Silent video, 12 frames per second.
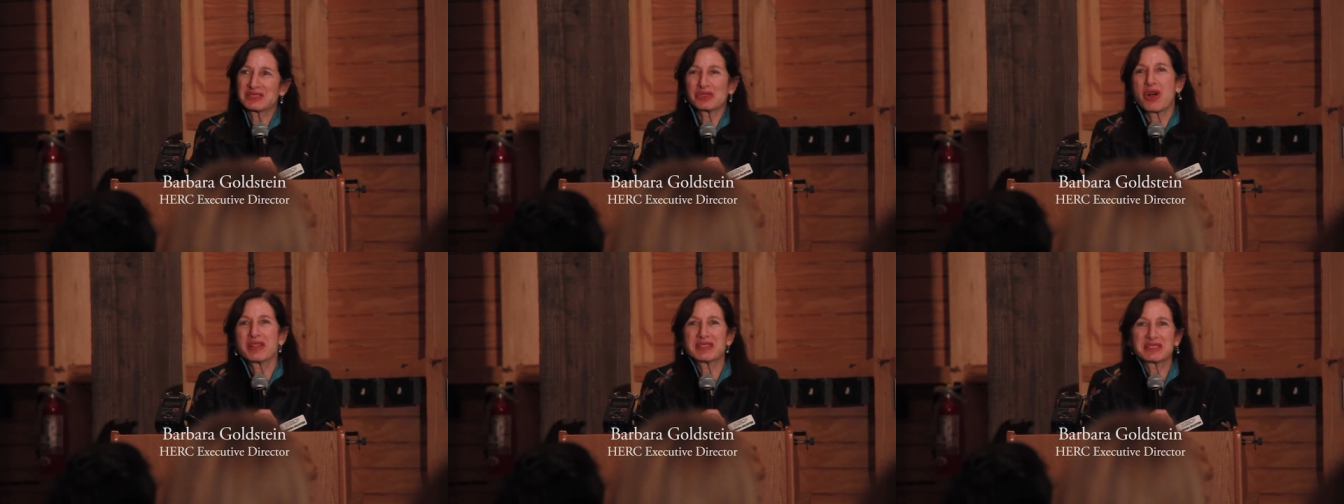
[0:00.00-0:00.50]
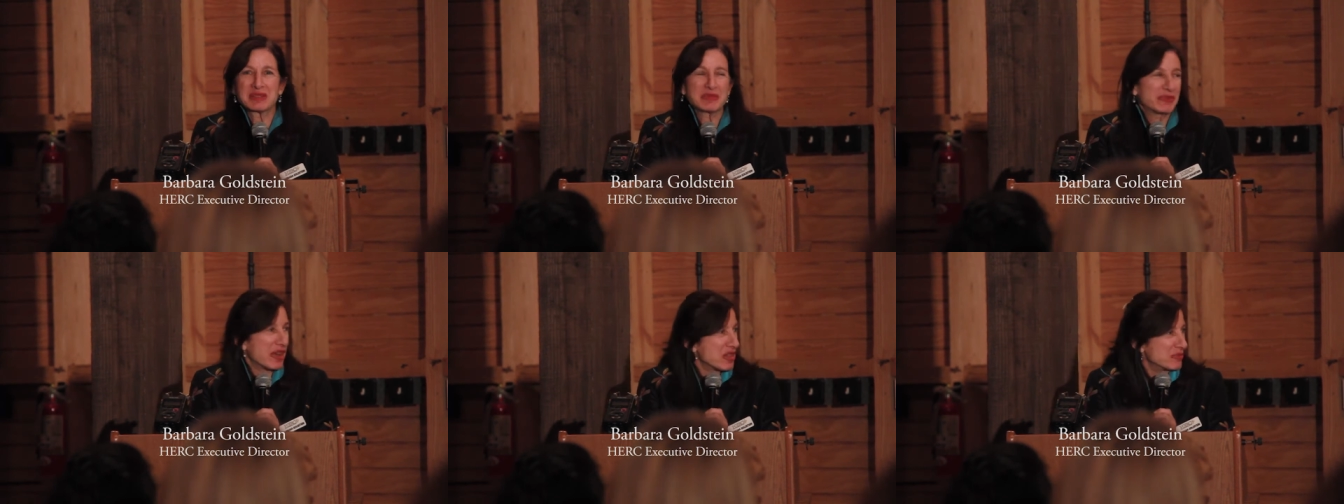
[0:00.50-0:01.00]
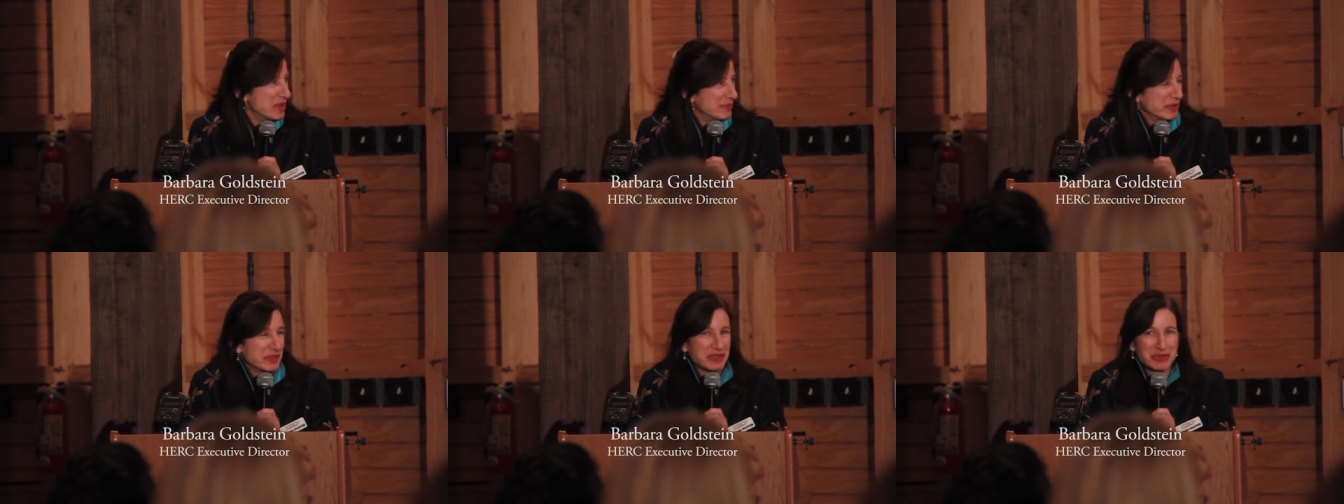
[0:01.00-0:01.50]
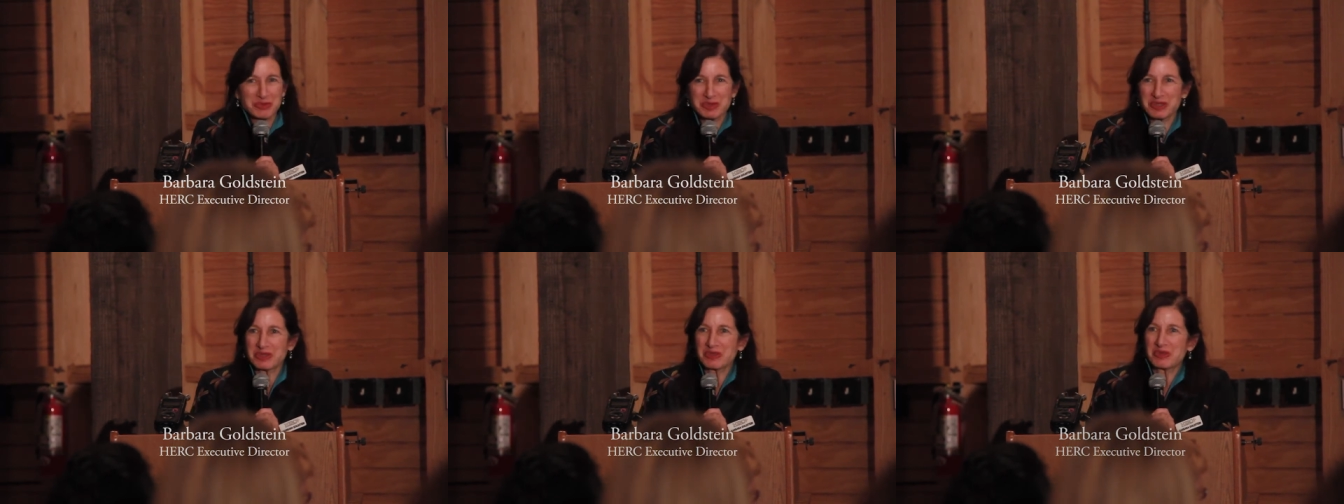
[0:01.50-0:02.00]
as long as some other people in this room
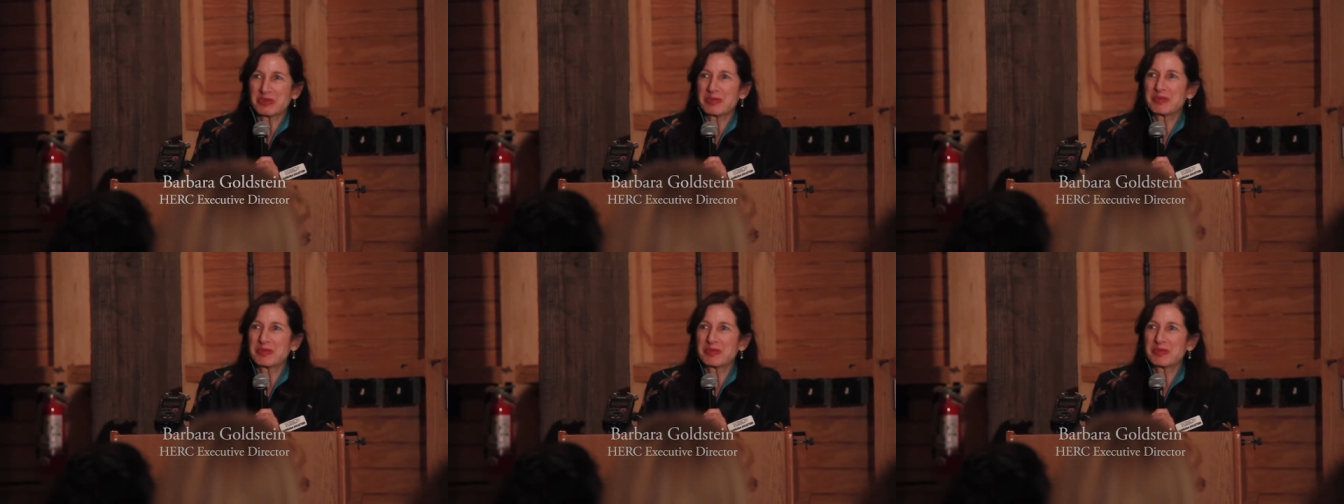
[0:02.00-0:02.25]
do,